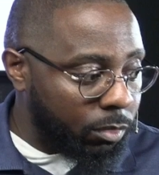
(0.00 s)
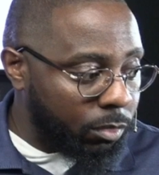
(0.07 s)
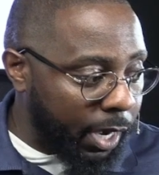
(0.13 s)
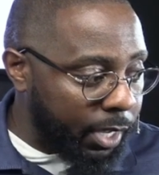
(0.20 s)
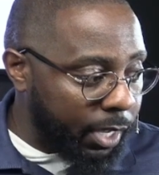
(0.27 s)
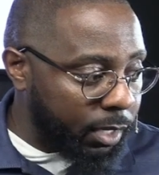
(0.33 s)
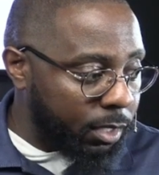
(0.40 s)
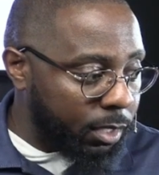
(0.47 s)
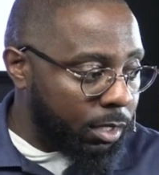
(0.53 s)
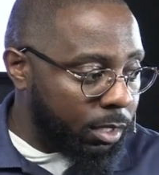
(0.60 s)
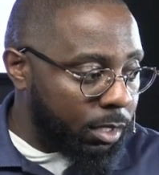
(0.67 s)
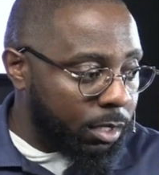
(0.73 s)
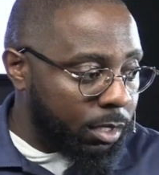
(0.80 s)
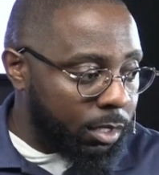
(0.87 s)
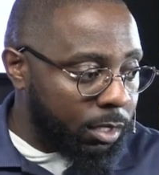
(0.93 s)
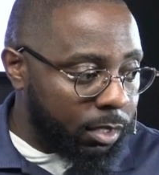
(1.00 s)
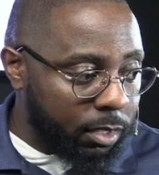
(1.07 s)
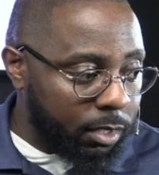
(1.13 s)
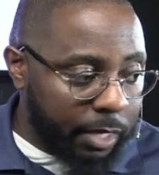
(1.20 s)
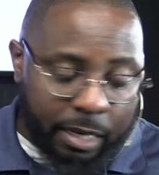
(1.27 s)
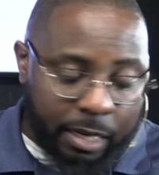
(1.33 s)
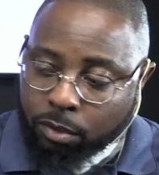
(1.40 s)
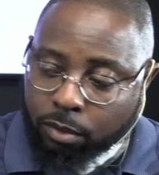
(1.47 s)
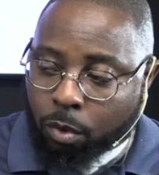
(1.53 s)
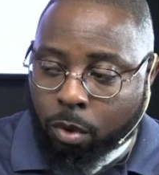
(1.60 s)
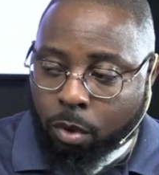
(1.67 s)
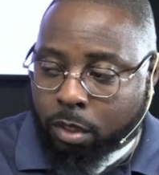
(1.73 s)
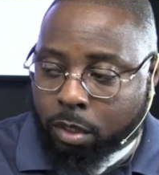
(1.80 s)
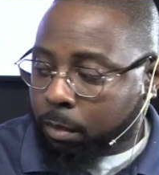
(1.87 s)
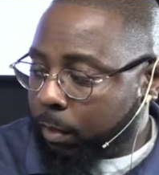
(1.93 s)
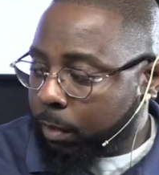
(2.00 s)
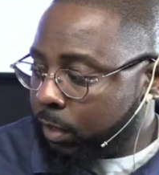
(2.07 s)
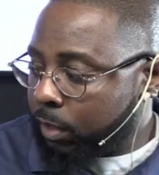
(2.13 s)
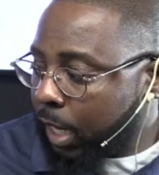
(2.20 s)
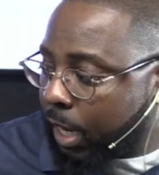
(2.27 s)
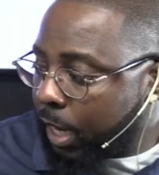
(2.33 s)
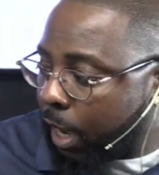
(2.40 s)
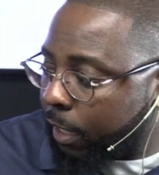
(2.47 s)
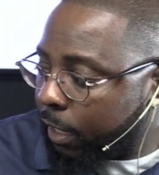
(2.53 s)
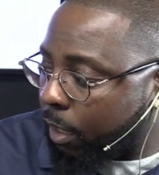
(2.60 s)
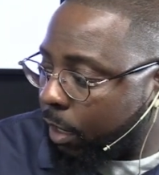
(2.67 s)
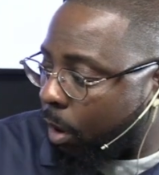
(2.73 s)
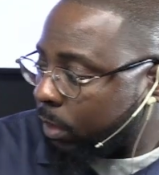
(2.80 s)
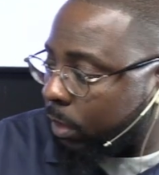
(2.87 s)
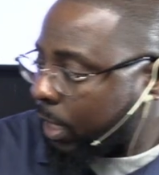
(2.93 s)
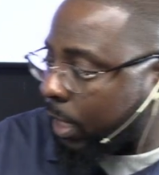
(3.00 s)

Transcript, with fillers: Right? That's the order of Most High God at all